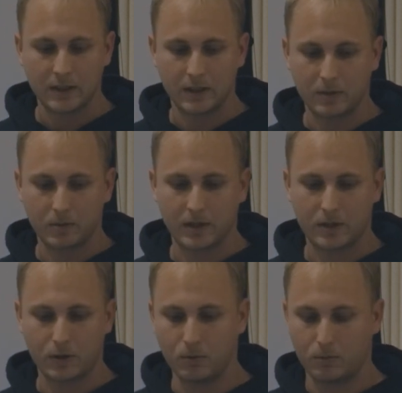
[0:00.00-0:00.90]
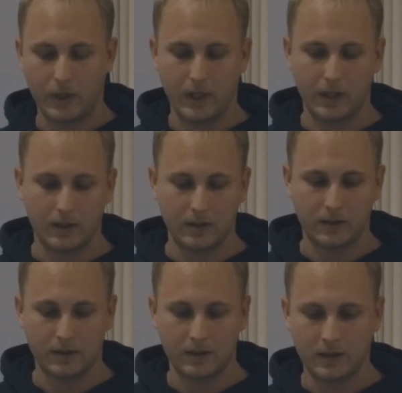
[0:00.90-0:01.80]
Yeah. So we,
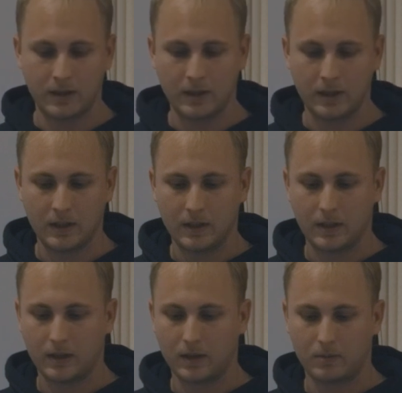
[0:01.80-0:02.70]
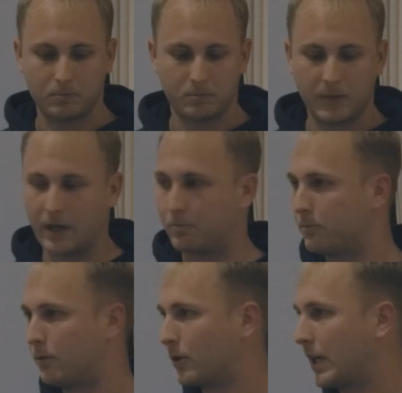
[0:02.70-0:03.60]

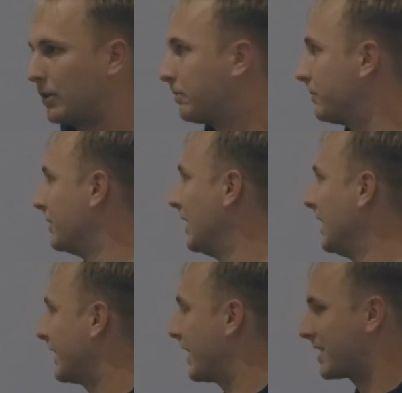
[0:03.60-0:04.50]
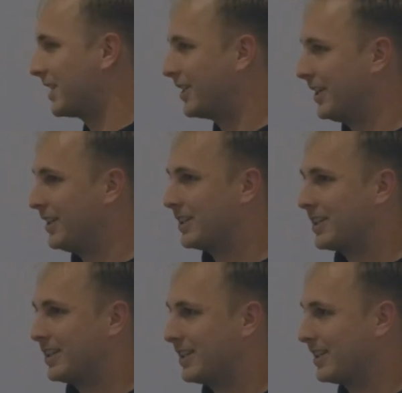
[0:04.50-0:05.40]
for kind of kickstarting
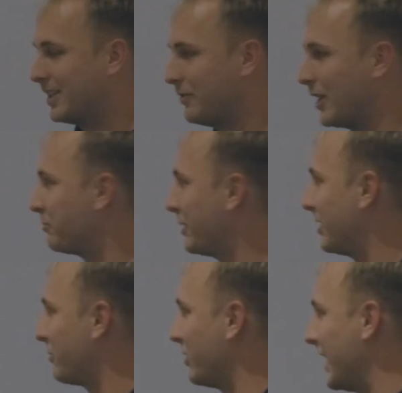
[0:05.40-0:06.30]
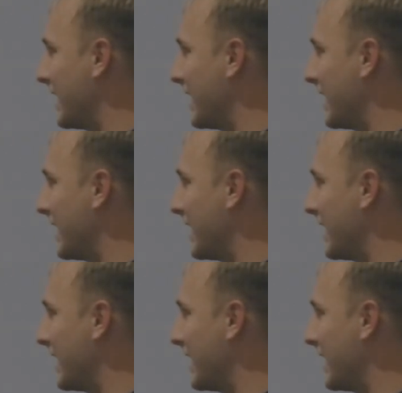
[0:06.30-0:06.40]
the development around the